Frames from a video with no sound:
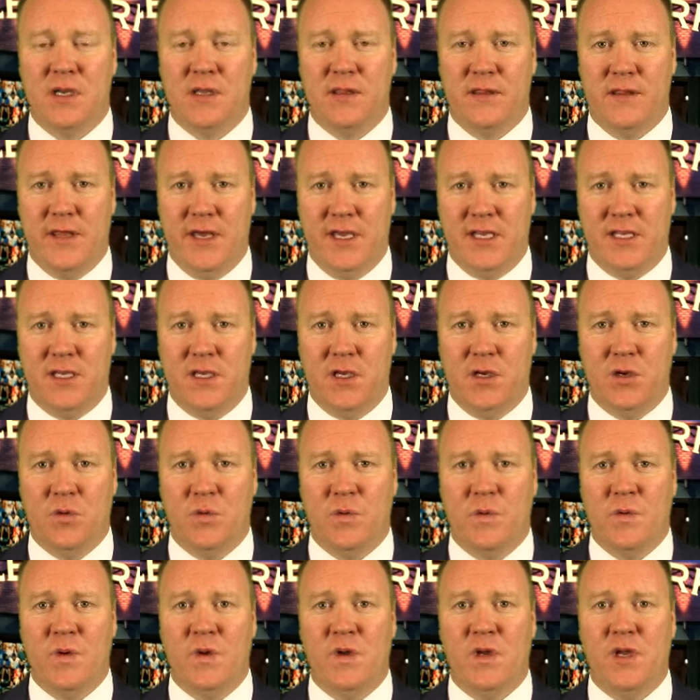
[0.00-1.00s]
Thank
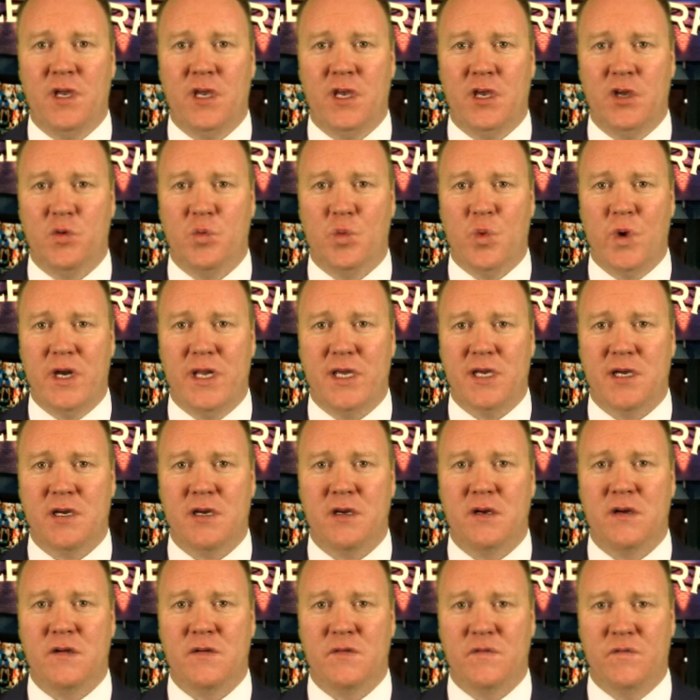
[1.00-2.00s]
you, in winning,
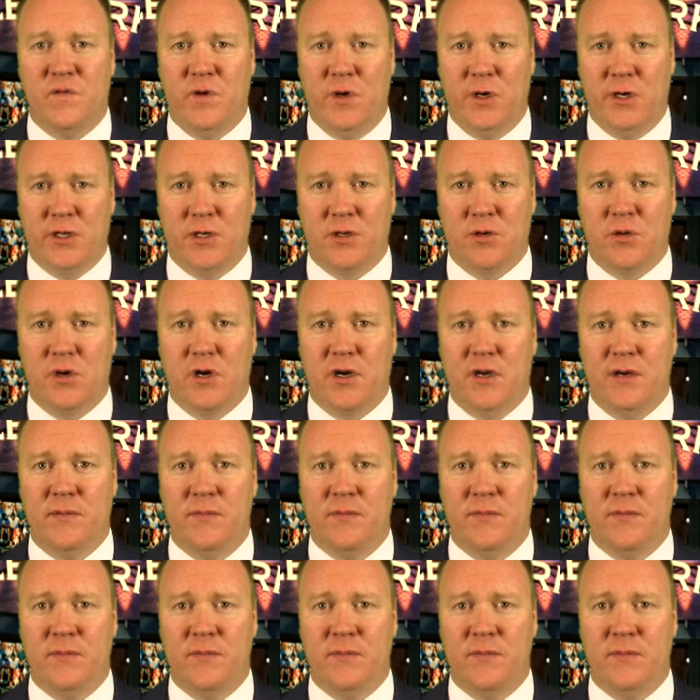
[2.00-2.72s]
Vernon Croy.